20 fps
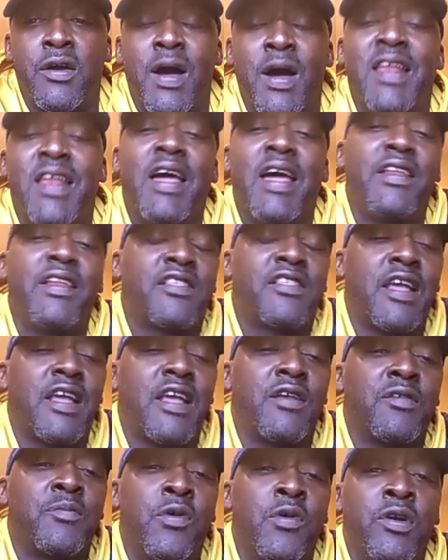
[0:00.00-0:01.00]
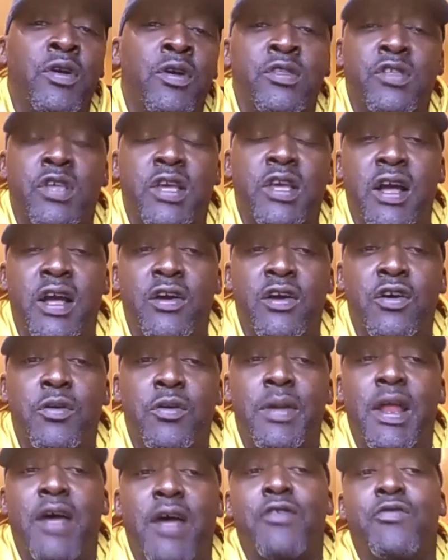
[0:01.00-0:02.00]
I like to say I was born in Chicago,
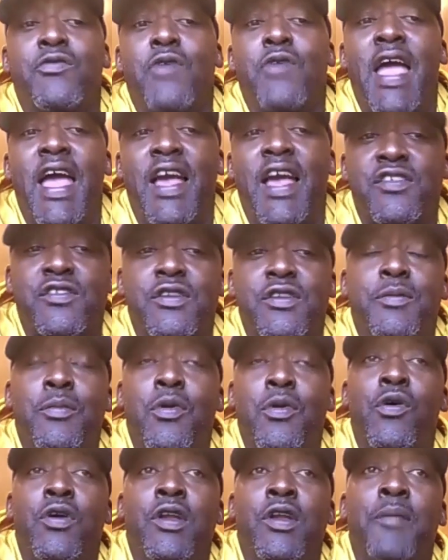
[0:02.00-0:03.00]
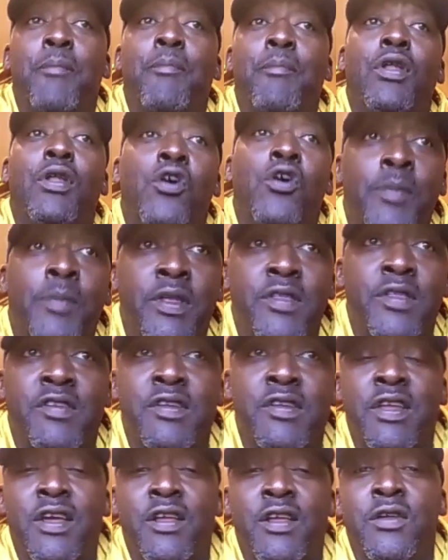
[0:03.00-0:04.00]
but I was actually born in
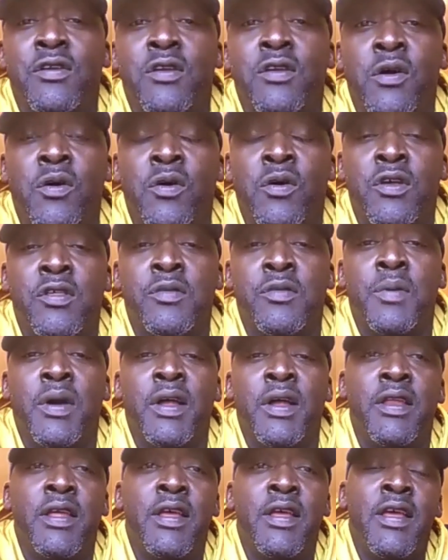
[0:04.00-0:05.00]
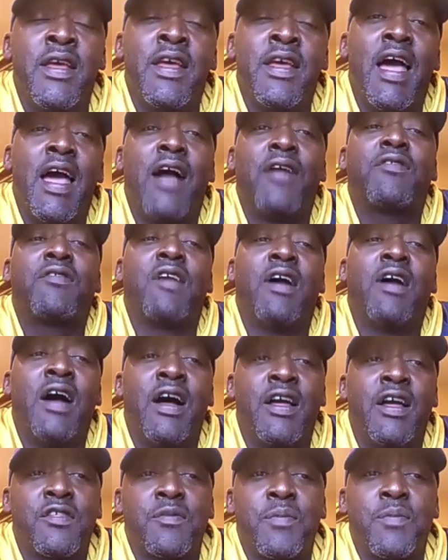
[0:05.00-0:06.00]
Bloomington, Illinois. But out the
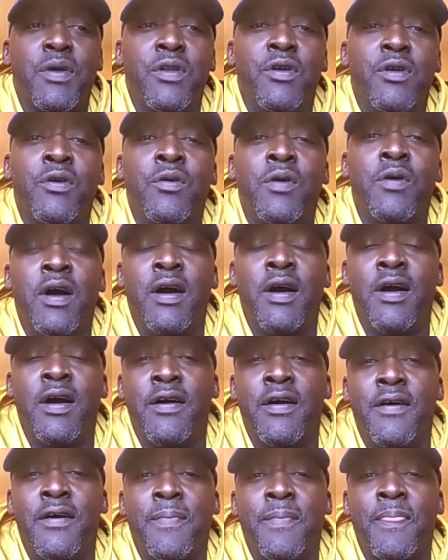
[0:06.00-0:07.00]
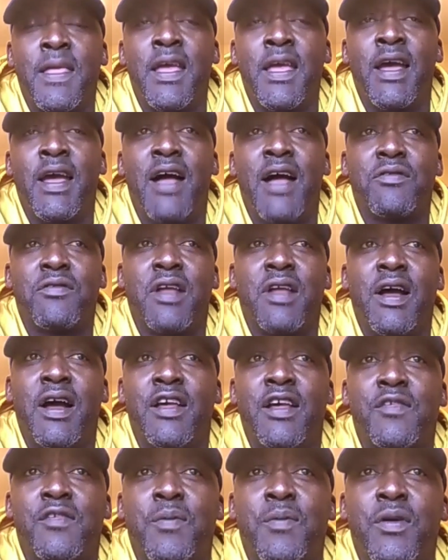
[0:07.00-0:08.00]
hospital, out the
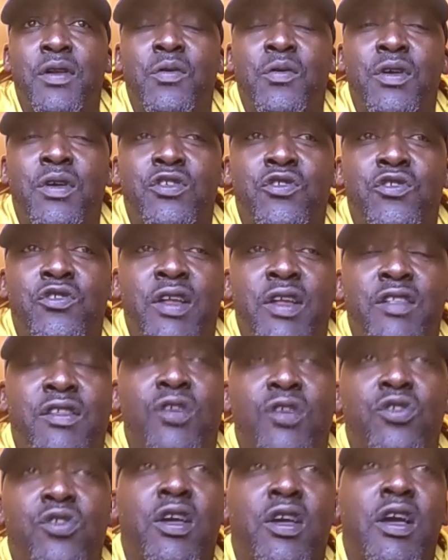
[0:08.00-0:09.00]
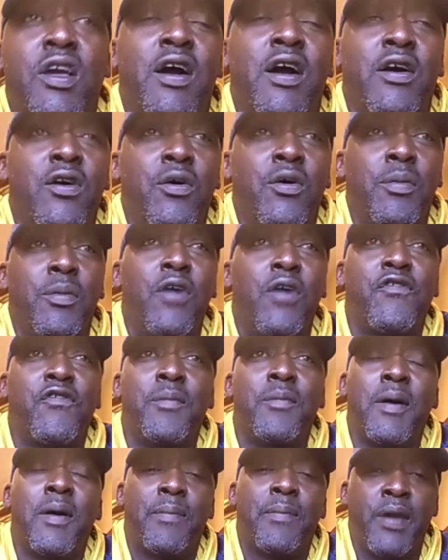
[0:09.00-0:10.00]
hospital, went straight to Chicago. Both of
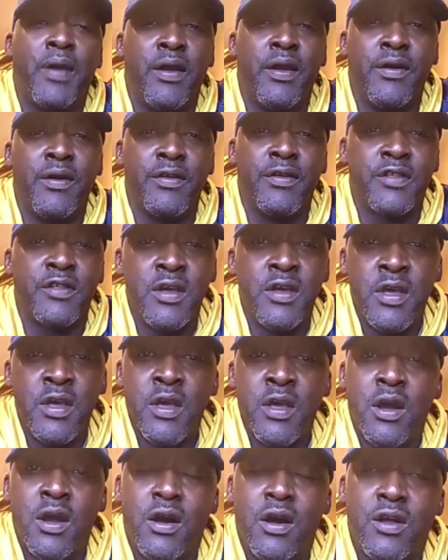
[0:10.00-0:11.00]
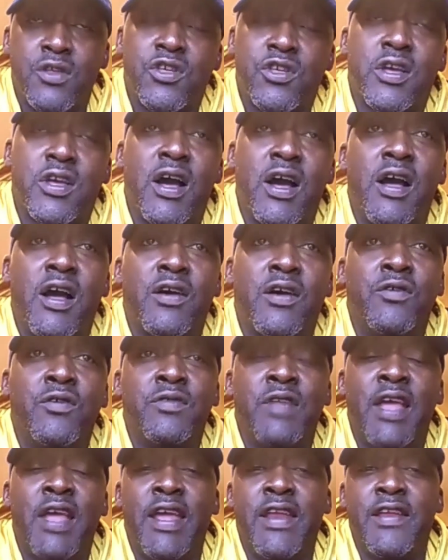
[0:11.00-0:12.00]
my parents are Chicago
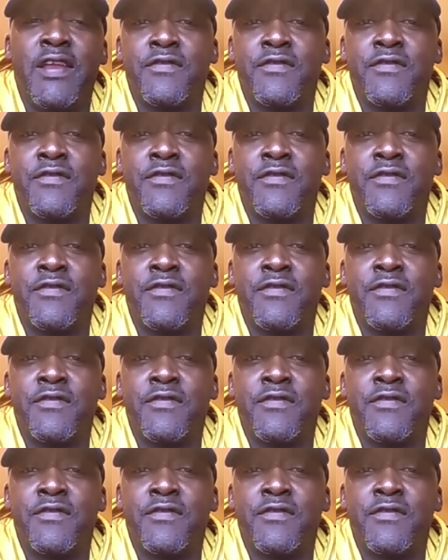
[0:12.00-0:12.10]
natives.